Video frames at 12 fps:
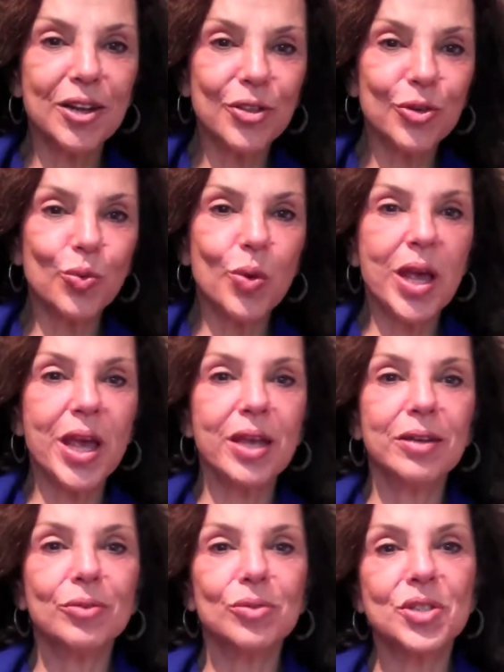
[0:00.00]
other way
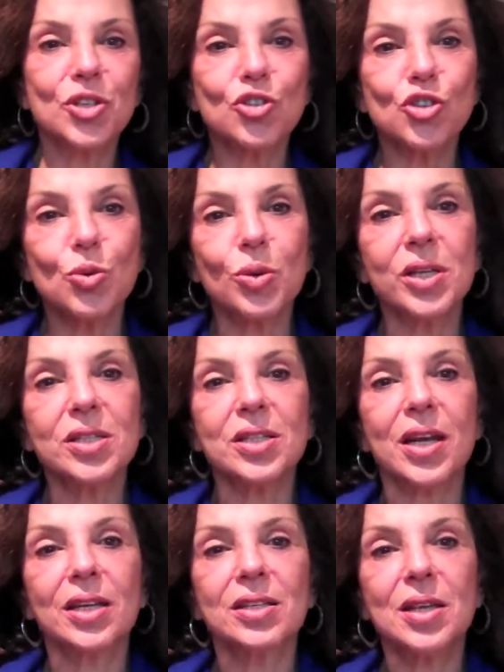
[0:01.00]
and it was a choice
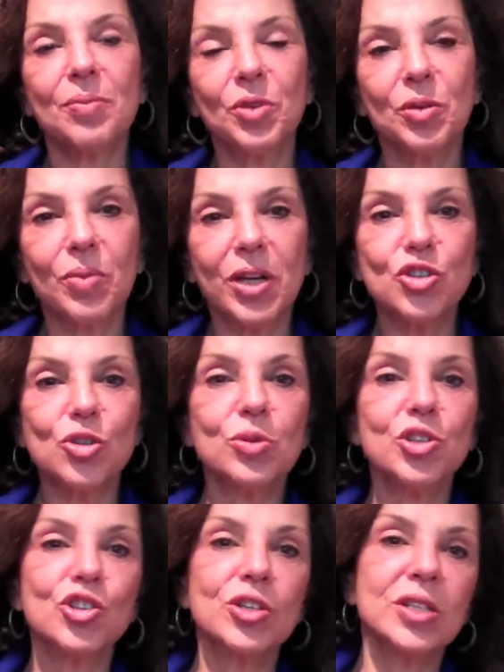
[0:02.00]
and I accepted my
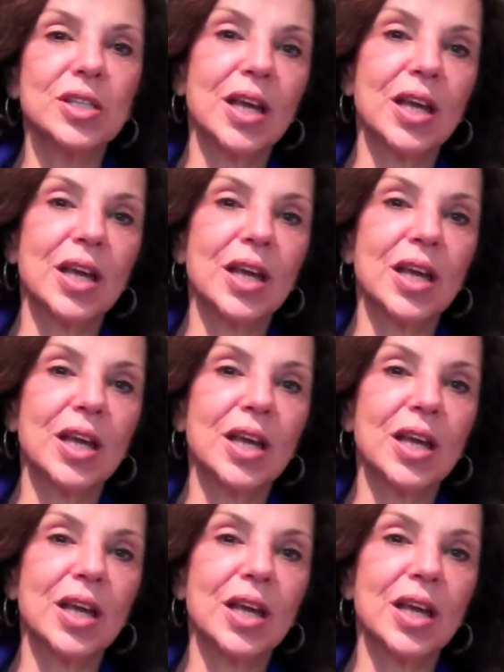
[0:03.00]
Jewishness,